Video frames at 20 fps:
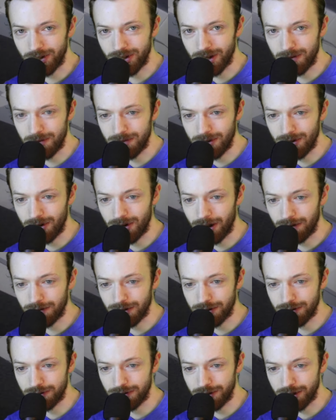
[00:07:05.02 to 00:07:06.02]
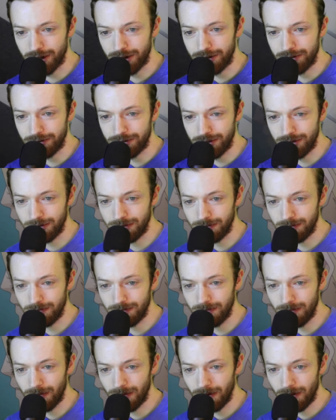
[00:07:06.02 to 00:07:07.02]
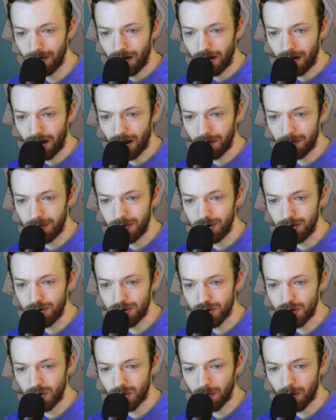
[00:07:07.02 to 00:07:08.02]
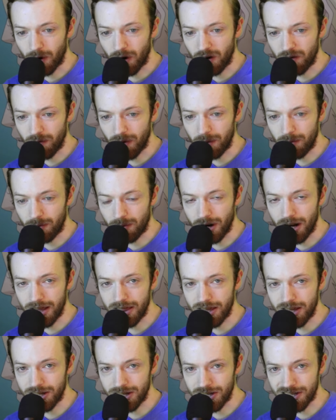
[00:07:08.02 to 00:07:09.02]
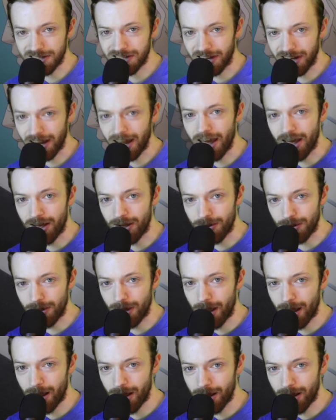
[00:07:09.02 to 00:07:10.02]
him to never forgive him appeals to a part of my brain that is just like, hell yeah.